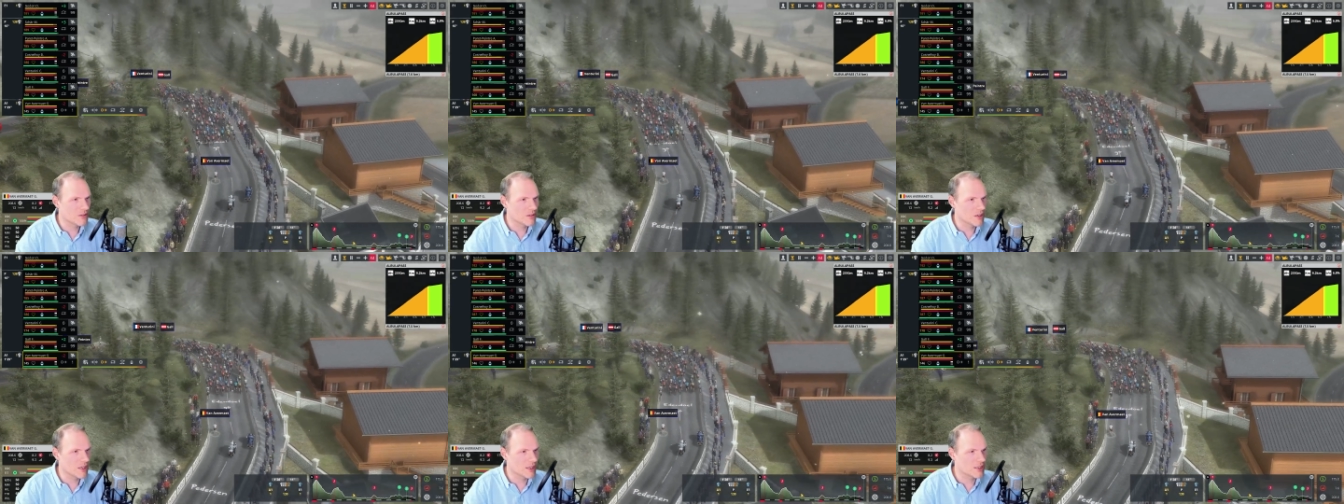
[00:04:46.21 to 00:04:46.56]

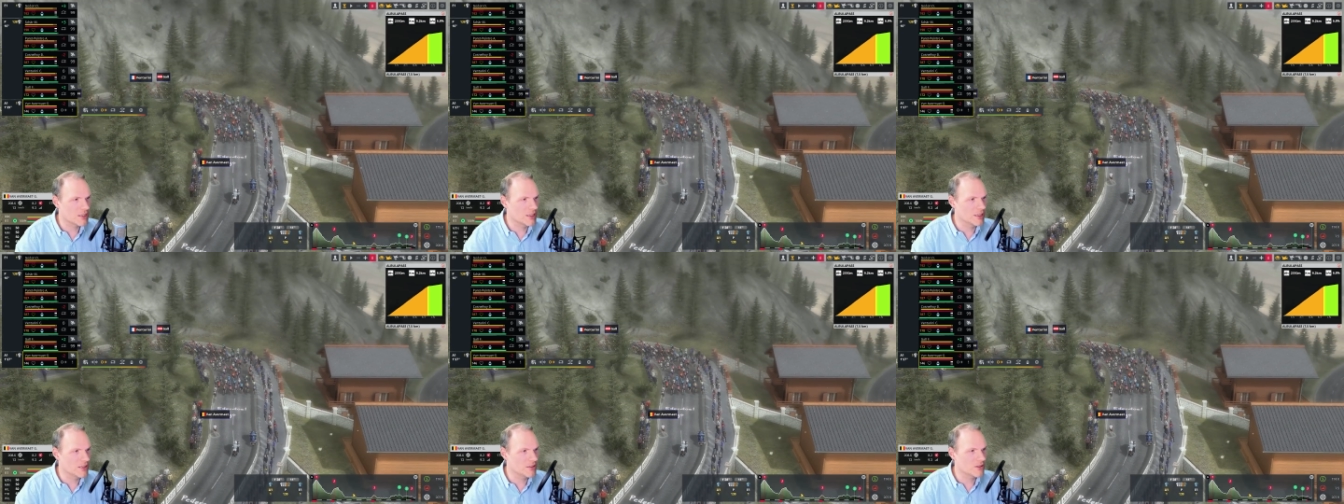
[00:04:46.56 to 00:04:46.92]
Like
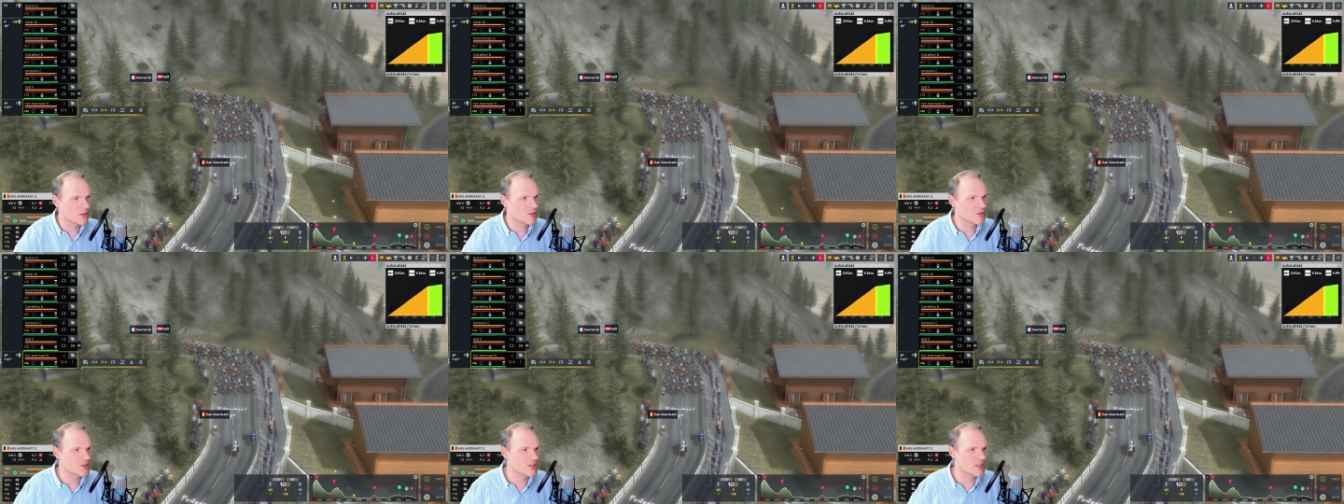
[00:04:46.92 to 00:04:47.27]
here,
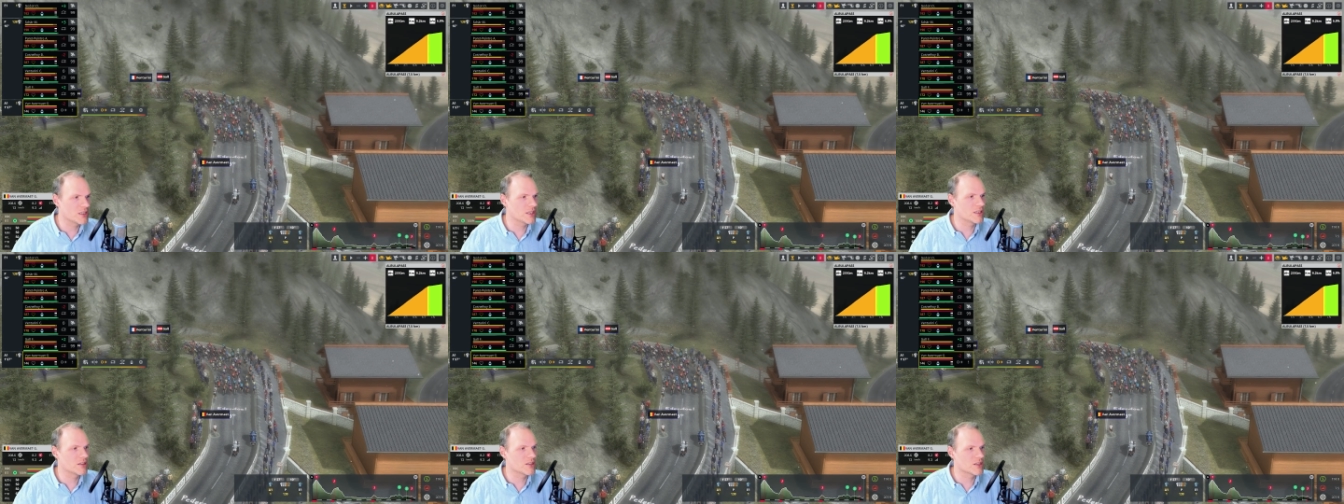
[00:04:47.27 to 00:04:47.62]
you
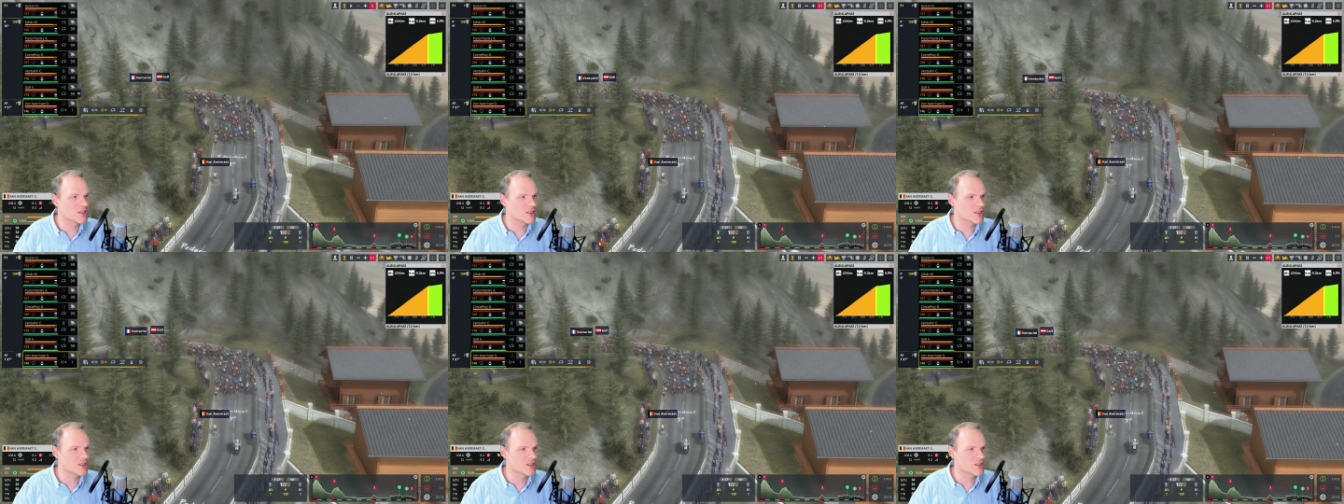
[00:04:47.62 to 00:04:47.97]
see
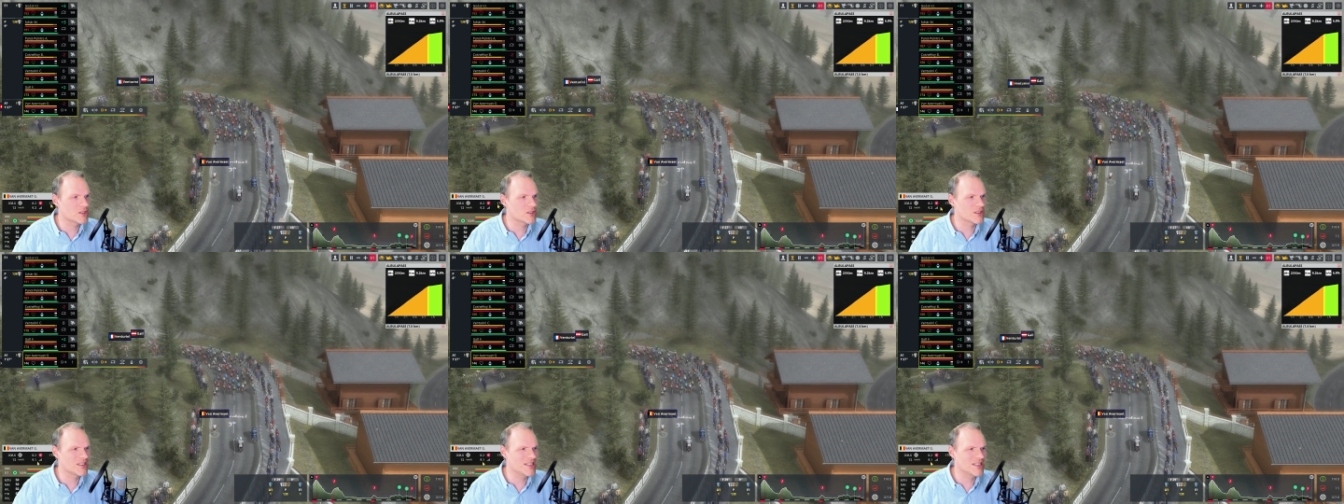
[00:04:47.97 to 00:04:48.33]
this
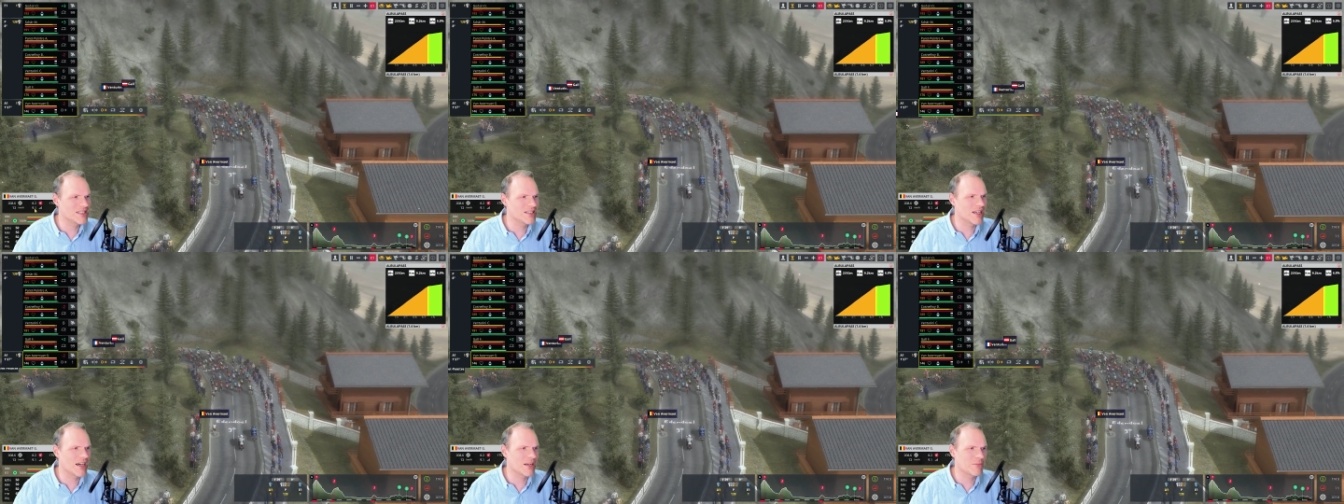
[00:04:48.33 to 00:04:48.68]
is
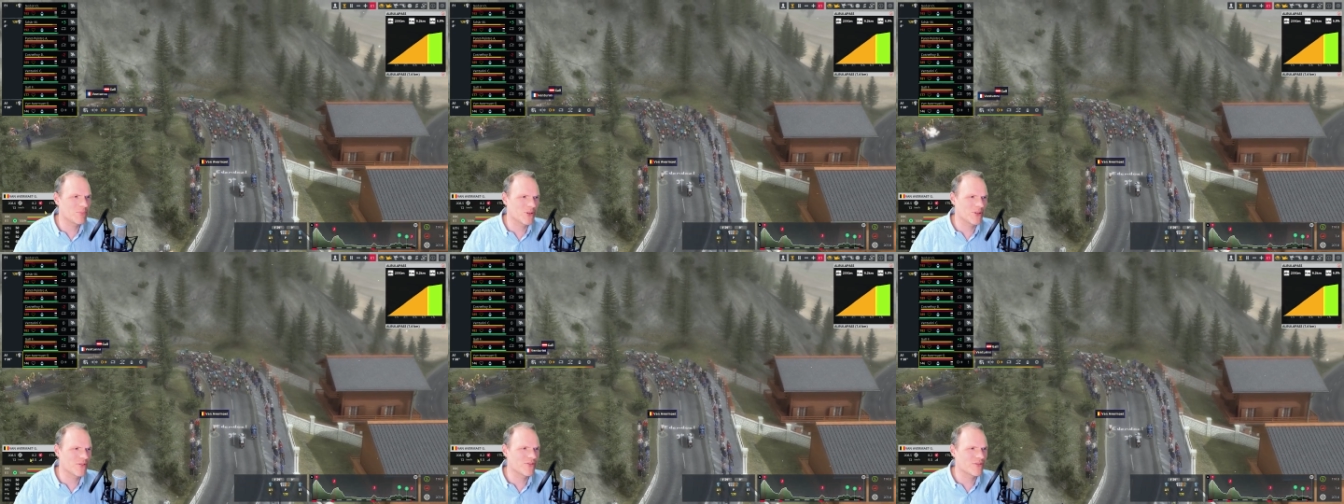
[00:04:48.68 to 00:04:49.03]

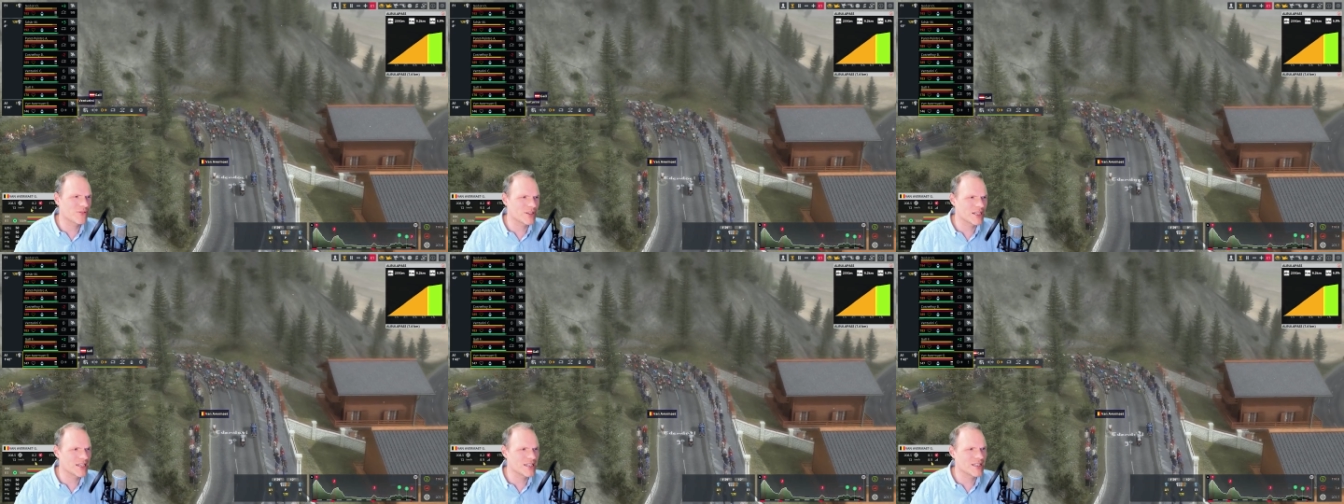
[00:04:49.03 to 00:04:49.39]

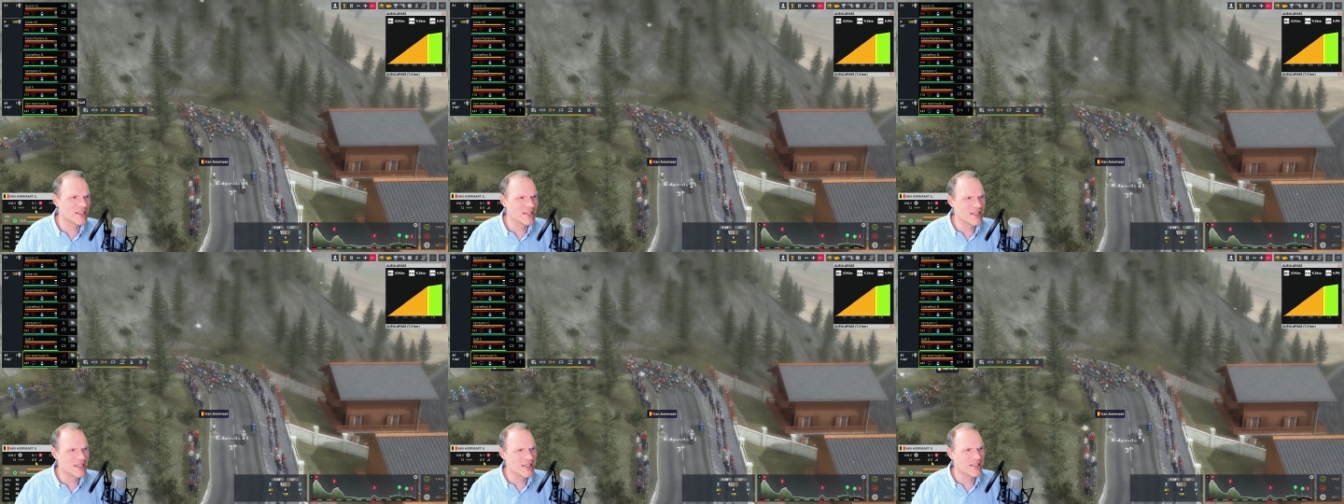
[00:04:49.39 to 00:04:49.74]

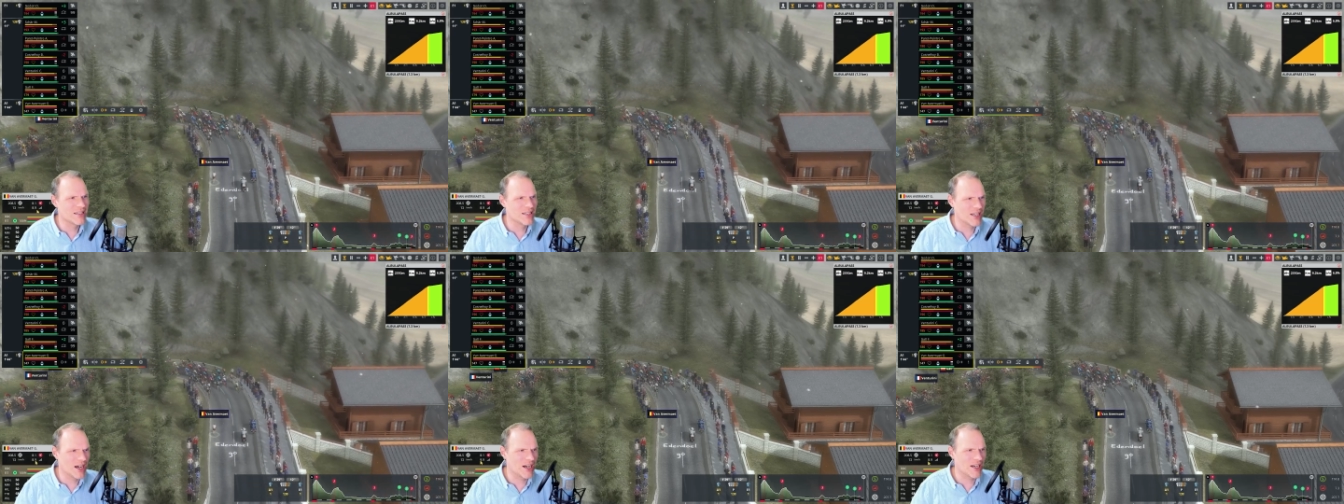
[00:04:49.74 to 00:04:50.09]

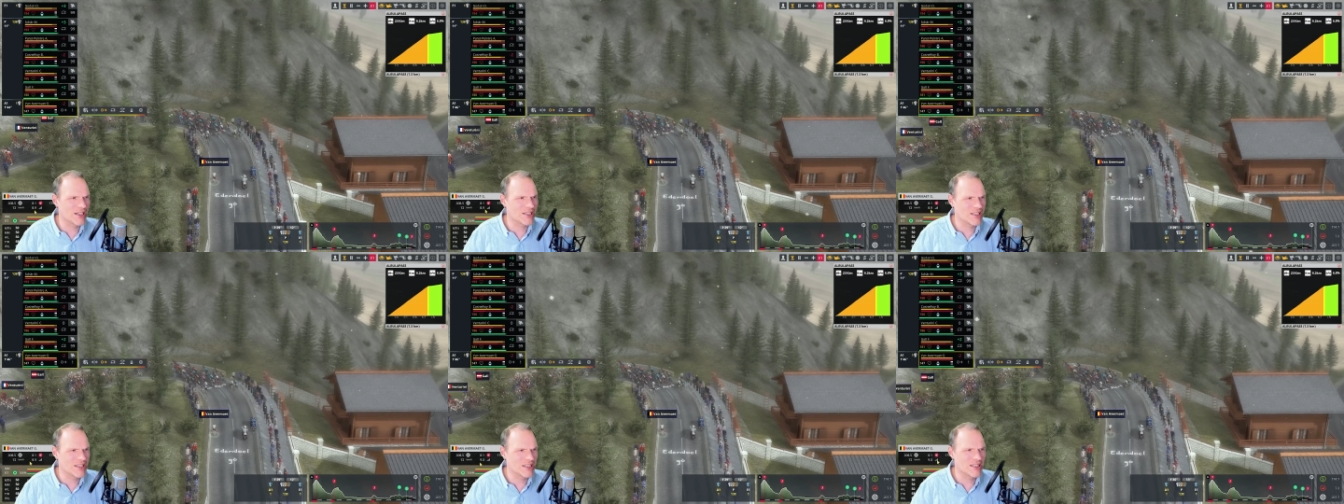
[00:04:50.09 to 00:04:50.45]

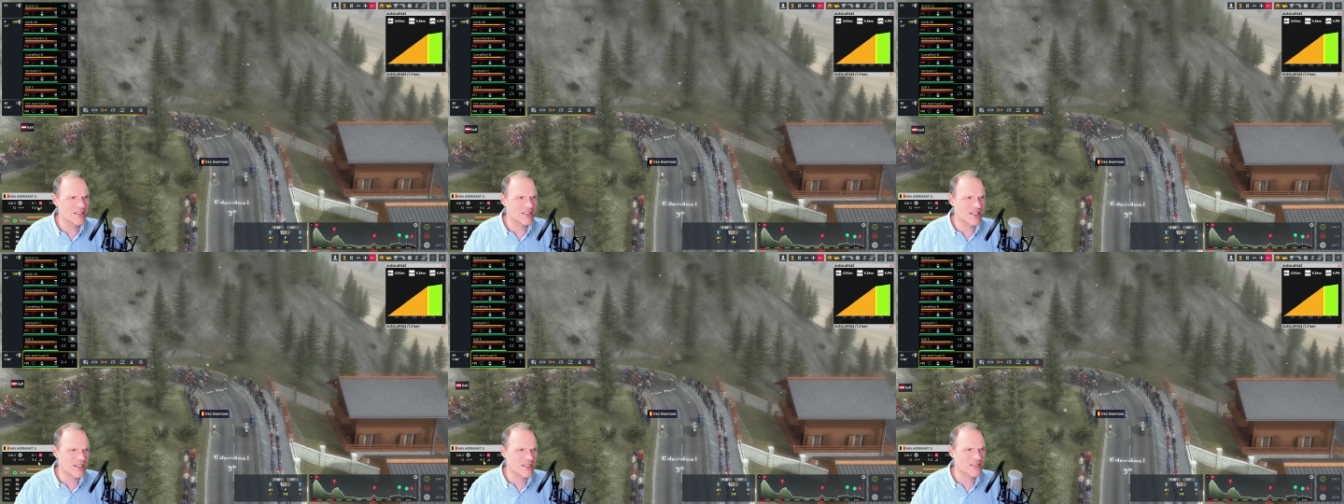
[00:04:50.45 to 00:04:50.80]
9.39. Here
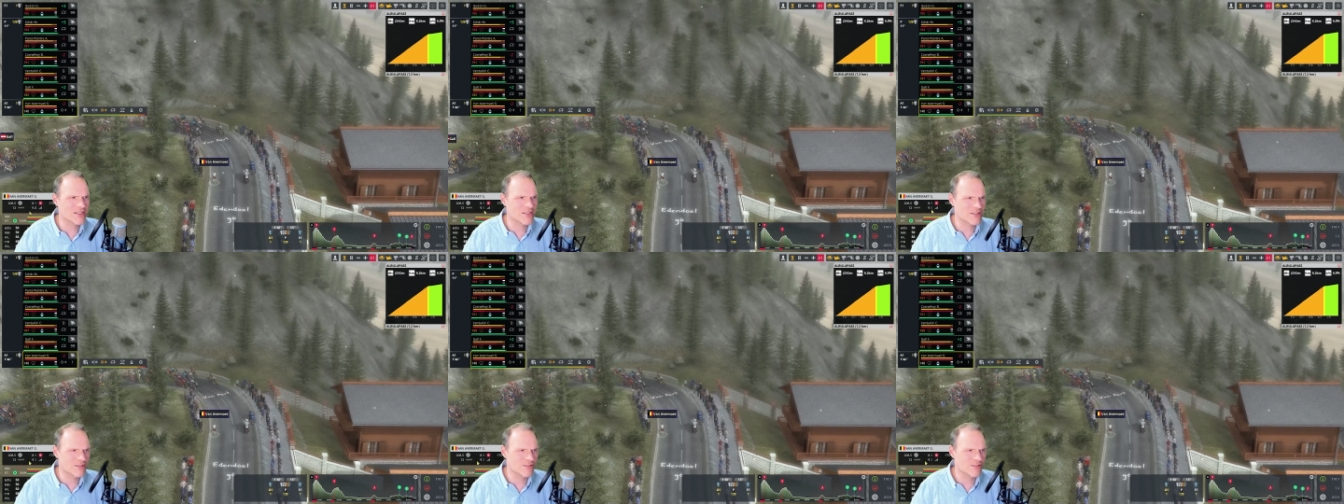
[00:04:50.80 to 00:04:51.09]
it gets